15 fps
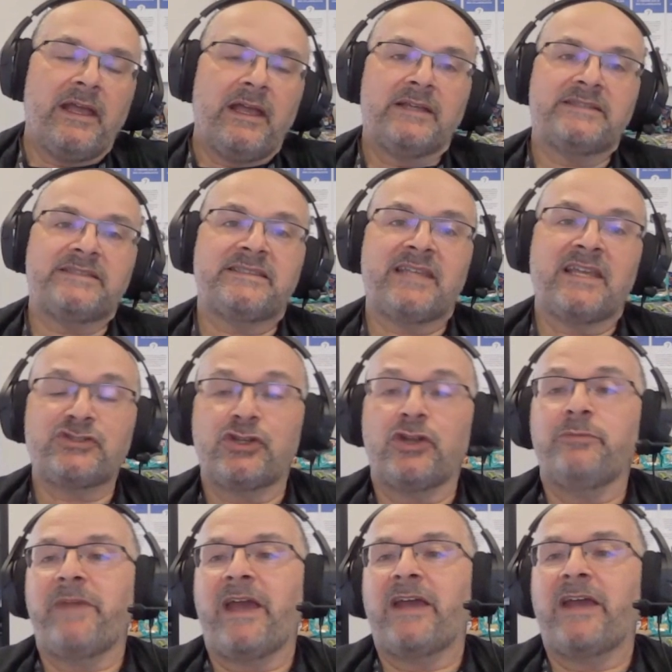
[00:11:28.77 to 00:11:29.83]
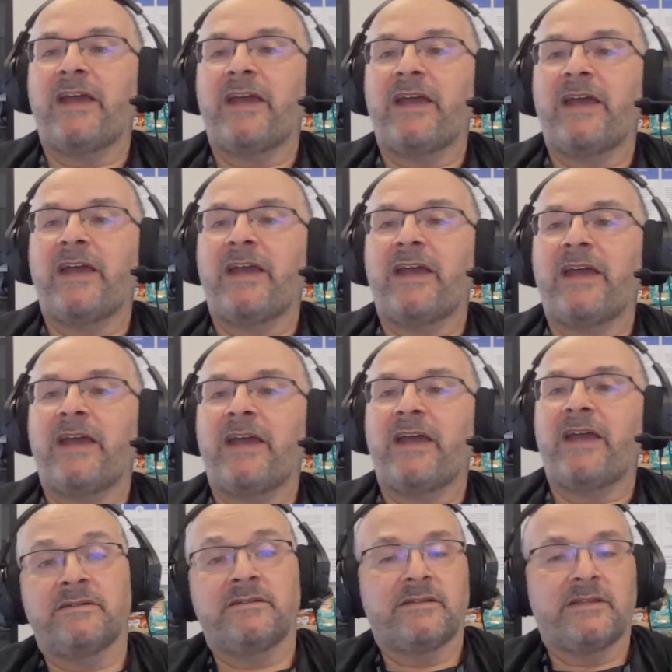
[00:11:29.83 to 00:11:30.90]
Session management,
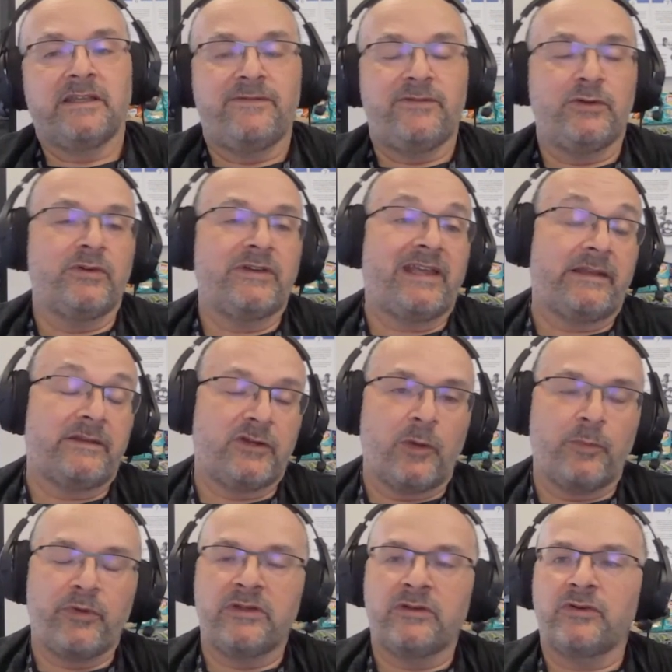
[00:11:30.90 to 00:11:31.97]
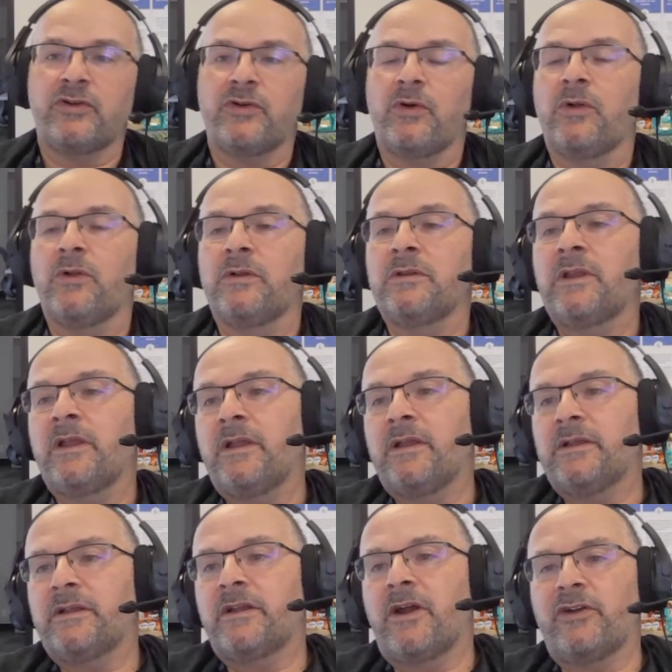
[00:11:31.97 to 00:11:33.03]
again, if you look at Copernical,
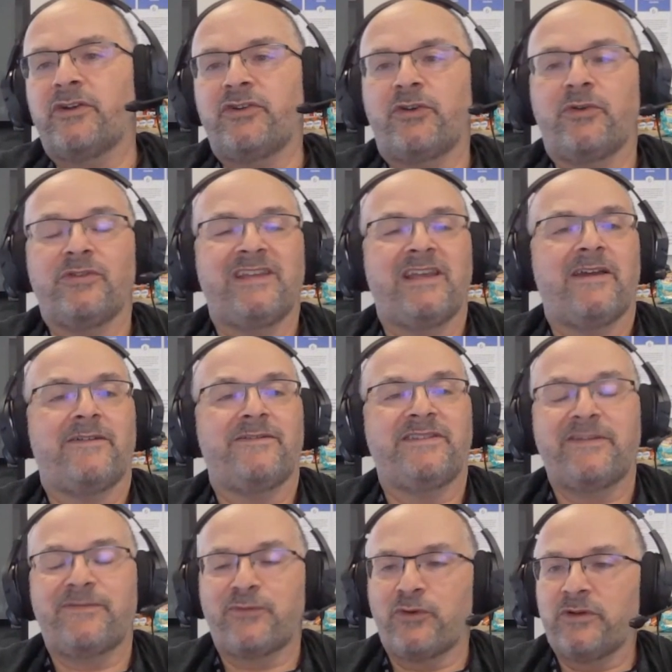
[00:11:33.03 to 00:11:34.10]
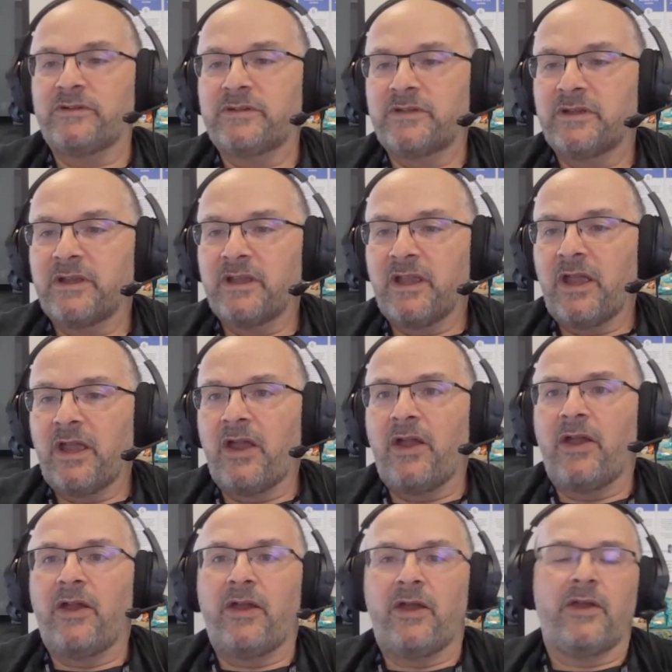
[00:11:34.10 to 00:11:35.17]
Gartner, they have different
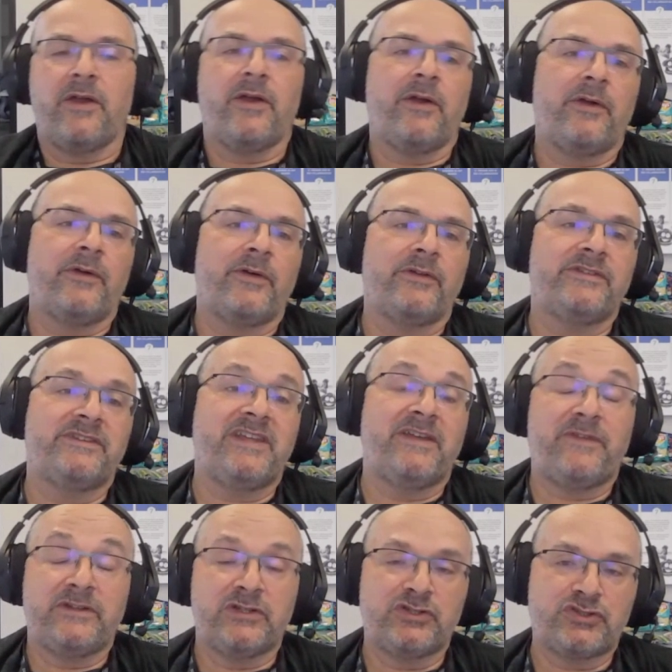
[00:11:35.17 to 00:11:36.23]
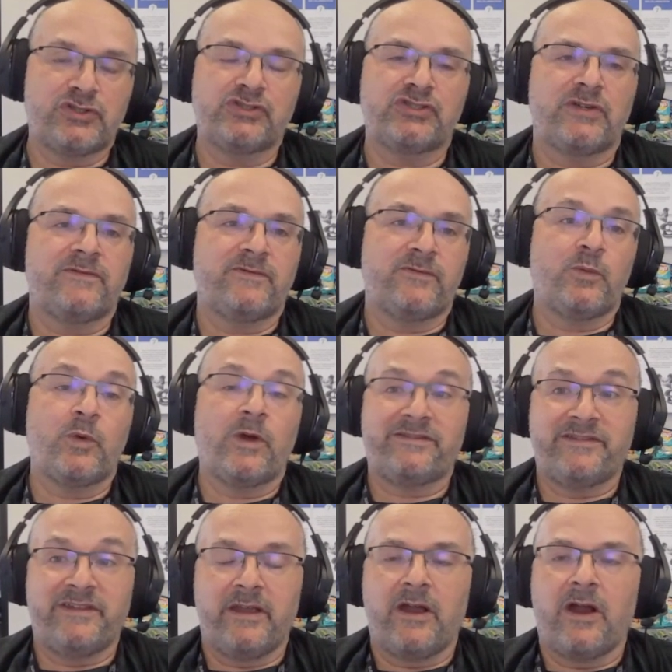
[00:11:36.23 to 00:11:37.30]
definitions of
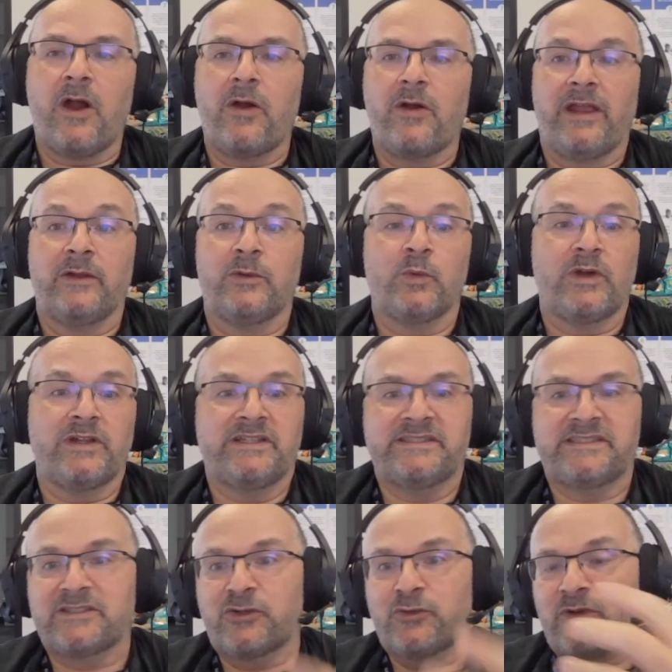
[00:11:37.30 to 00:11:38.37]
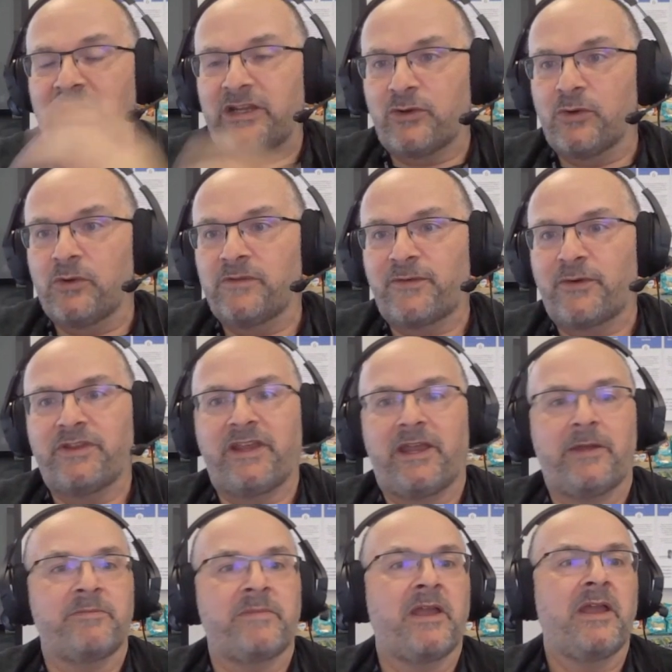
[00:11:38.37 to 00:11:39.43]
what they are and what is critical for
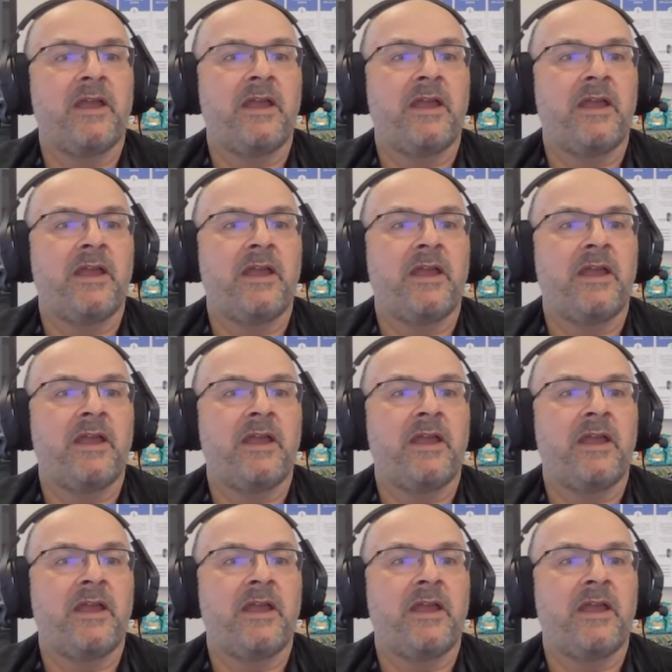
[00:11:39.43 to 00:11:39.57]
them.